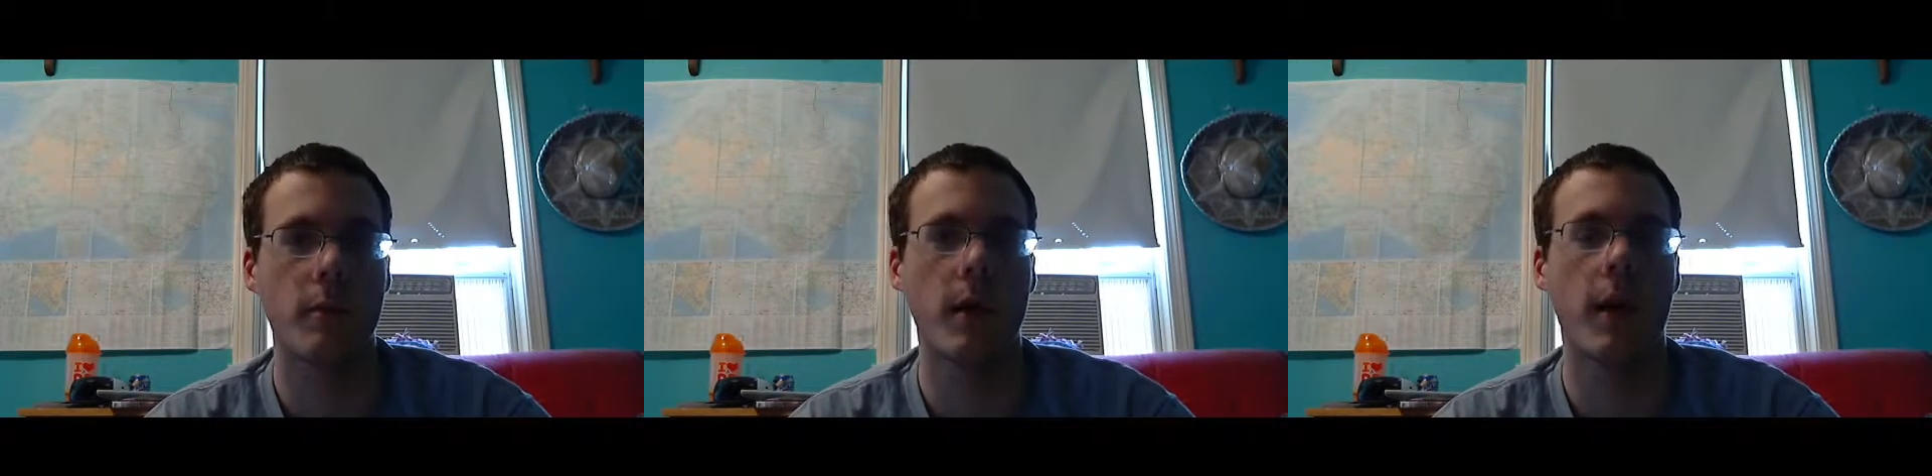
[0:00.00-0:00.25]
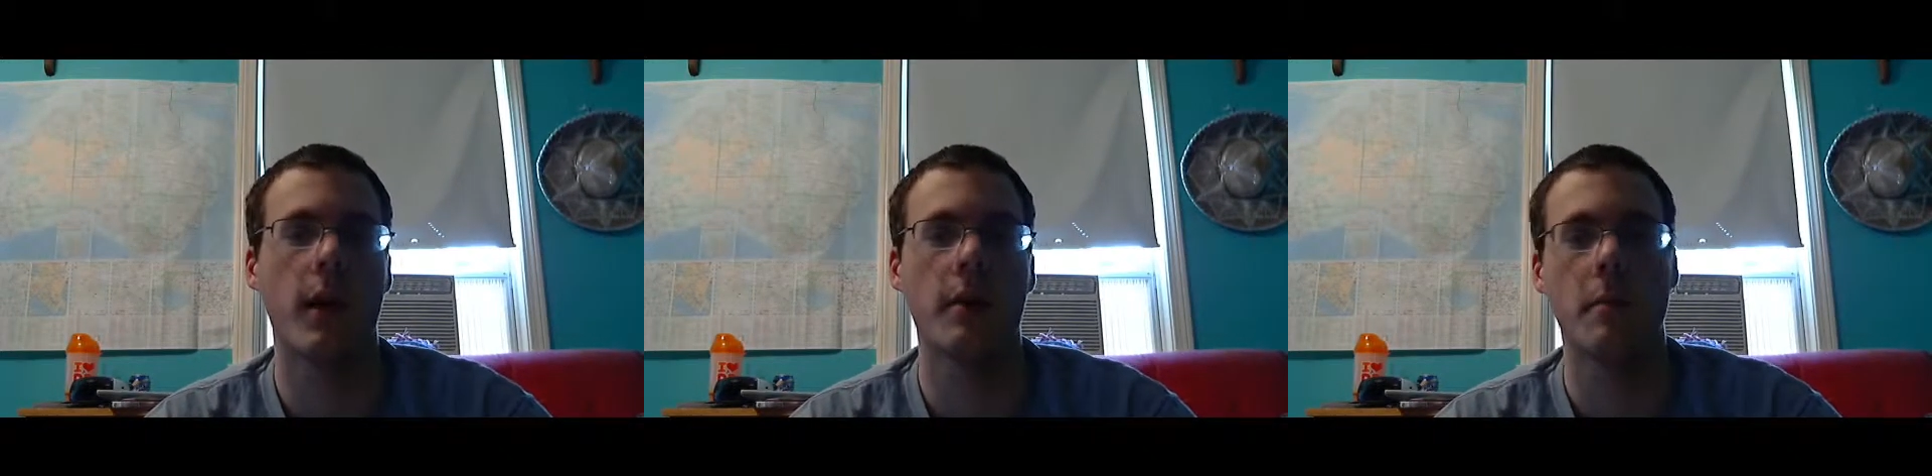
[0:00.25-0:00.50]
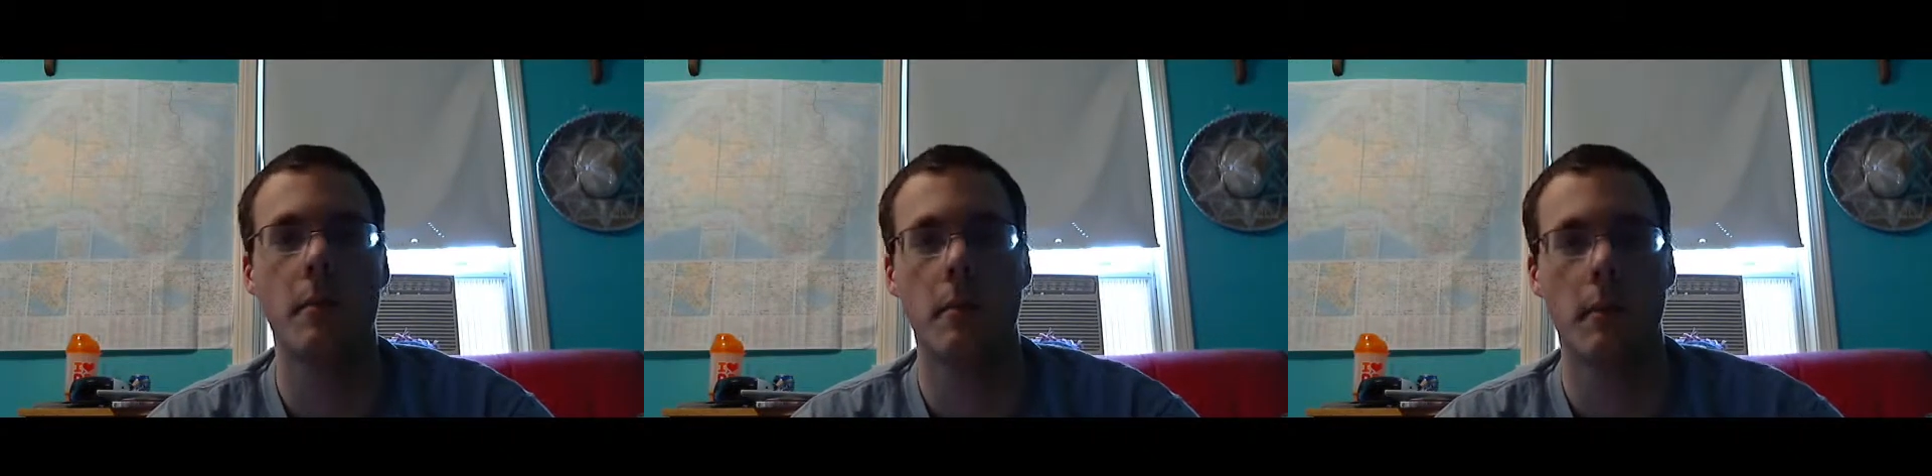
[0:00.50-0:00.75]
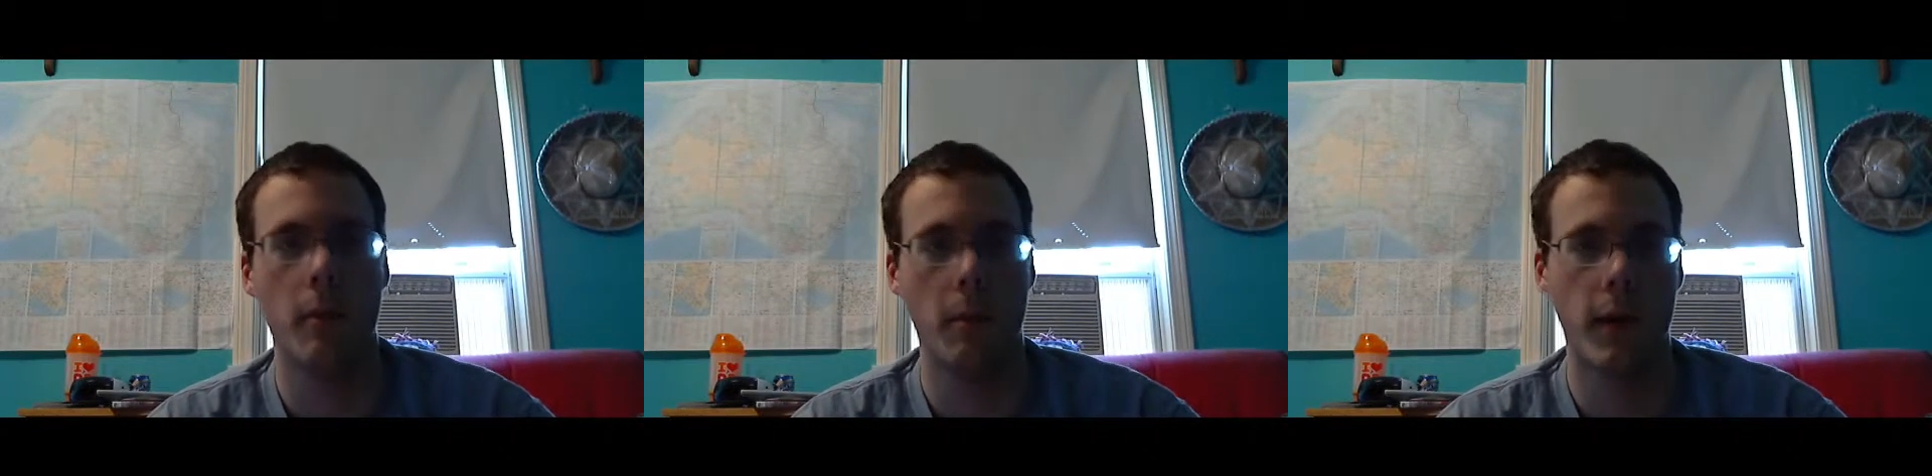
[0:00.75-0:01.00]
and
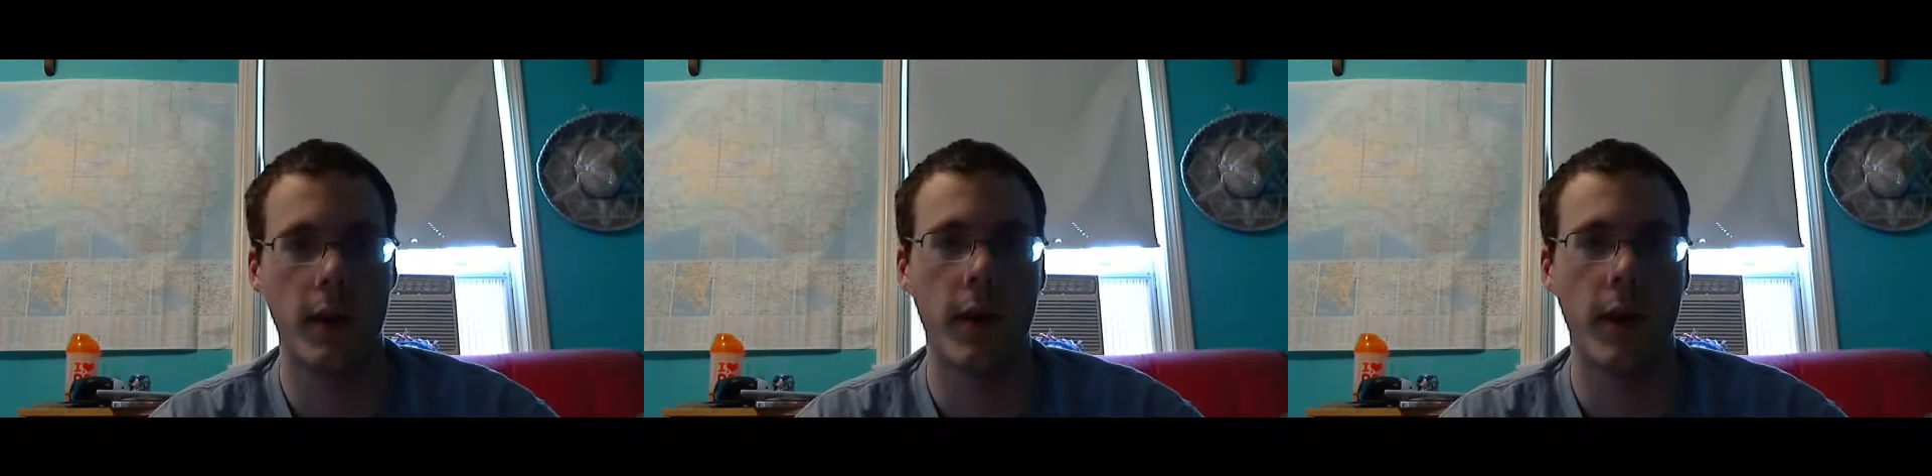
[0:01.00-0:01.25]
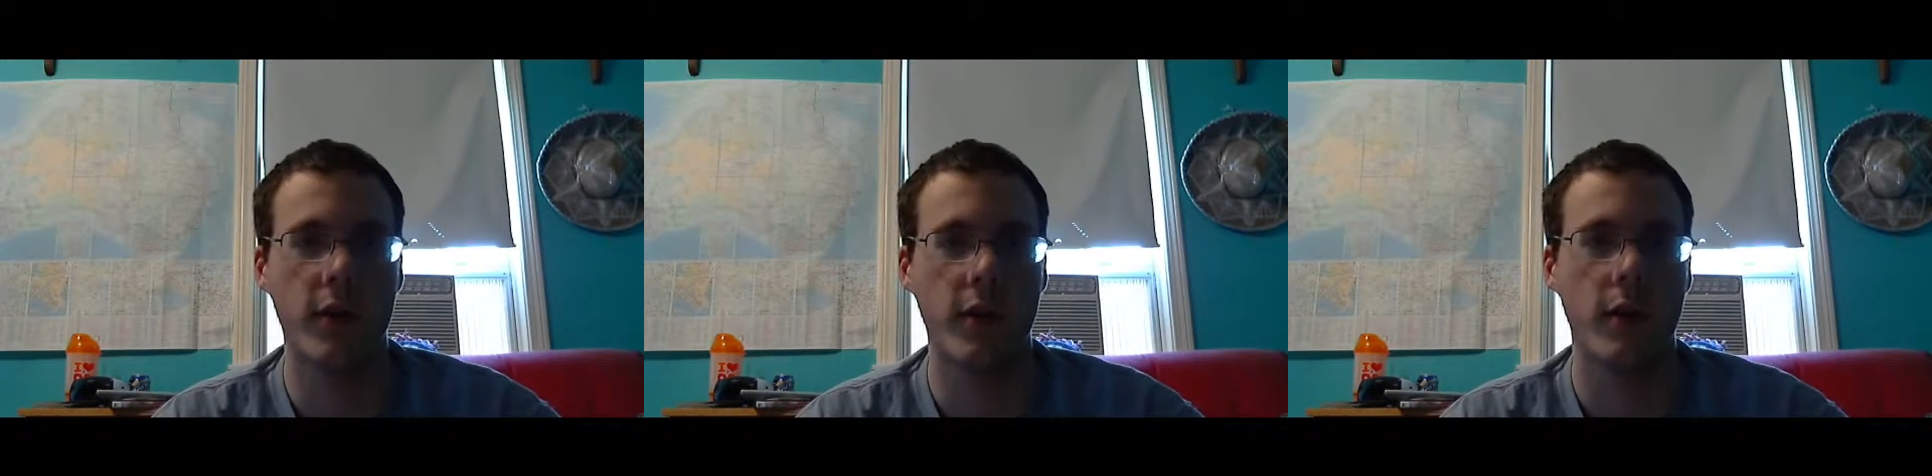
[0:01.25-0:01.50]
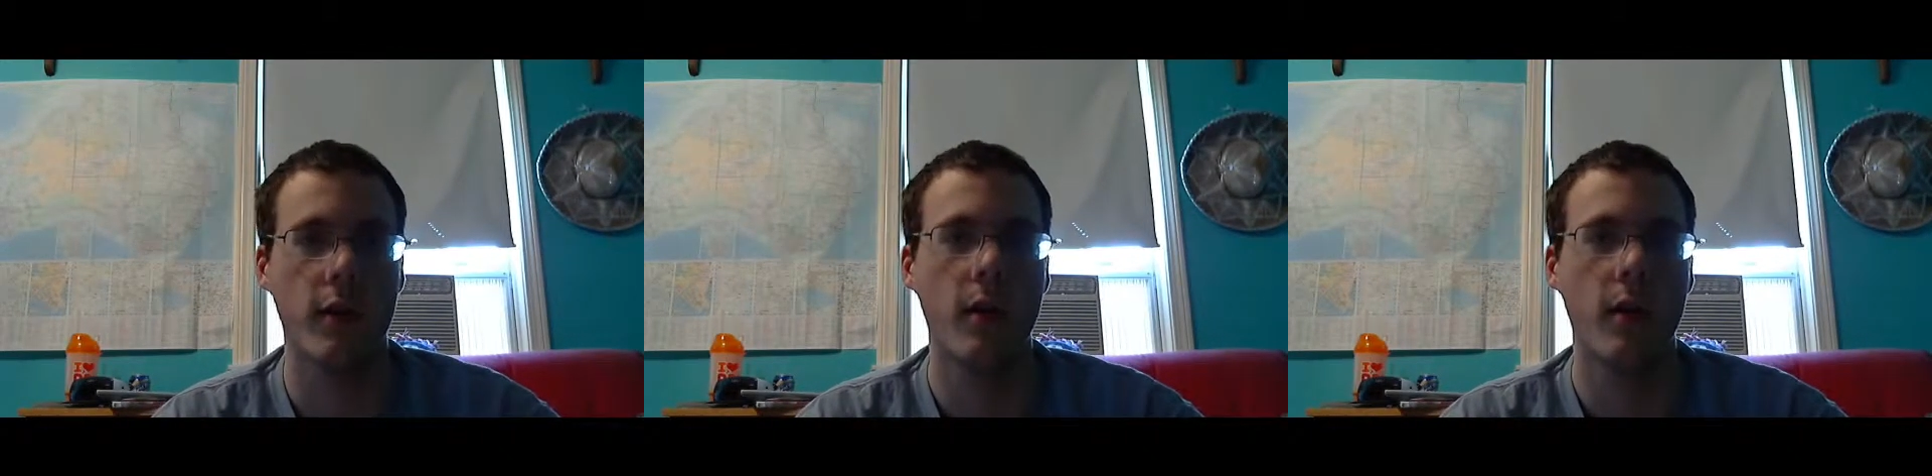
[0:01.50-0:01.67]
meta magic,